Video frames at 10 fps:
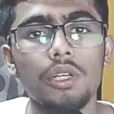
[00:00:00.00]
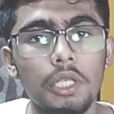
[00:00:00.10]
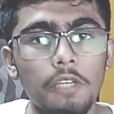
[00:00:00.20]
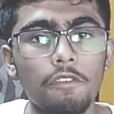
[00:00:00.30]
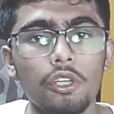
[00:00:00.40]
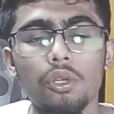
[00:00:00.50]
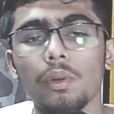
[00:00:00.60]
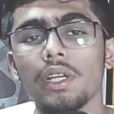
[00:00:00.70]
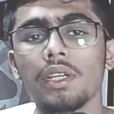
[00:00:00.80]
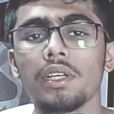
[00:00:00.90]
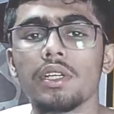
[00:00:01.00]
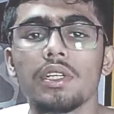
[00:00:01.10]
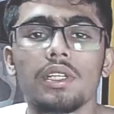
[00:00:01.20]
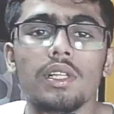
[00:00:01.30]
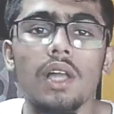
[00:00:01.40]
deep into it,
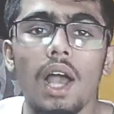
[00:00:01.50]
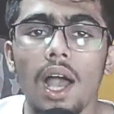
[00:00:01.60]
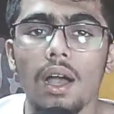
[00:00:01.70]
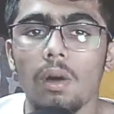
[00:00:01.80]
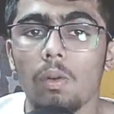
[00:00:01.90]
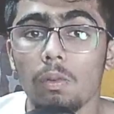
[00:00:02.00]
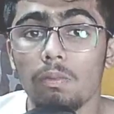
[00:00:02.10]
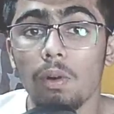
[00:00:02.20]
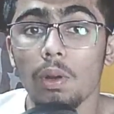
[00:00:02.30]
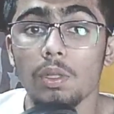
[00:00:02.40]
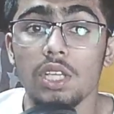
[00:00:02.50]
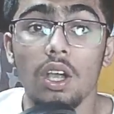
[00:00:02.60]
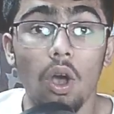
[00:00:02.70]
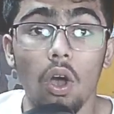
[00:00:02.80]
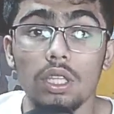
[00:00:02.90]
what was the
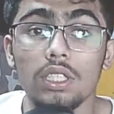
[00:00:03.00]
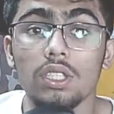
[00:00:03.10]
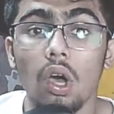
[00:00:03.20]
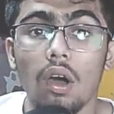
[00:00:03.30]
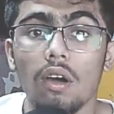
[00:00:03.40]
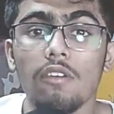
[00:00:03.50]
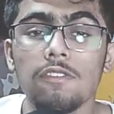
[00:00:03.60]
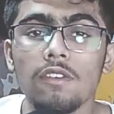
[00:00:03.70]
cause of